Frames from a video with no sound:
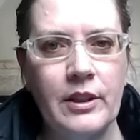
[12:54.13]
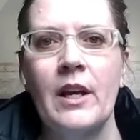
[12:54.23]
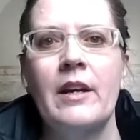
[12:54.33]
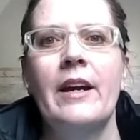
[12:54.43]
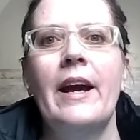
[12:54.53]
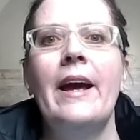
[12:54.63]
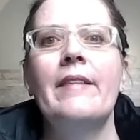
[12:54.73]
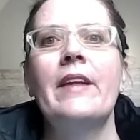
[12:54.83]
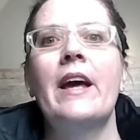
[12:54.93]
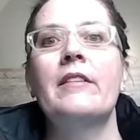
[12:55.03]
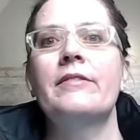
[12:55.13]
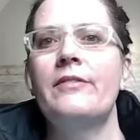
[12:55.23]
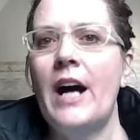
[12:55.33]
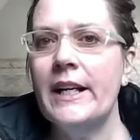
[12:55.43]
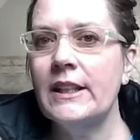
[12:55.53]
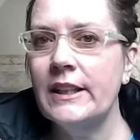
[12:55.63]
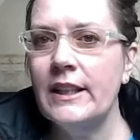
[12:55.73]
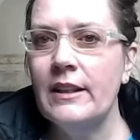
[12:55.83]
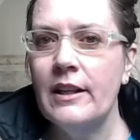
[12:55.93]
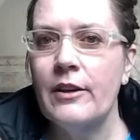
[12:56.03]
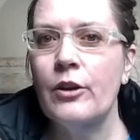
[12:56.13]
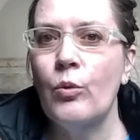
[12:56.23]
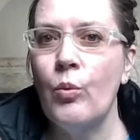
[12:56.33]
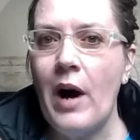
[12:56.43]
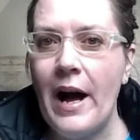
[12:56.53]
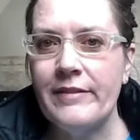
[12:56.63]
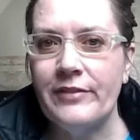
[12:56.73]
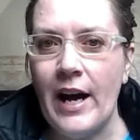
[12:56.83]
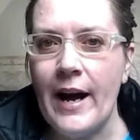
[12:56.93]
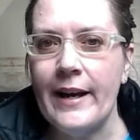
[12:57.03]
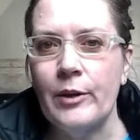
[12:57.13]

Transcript: And then finally, the Wi-Fi.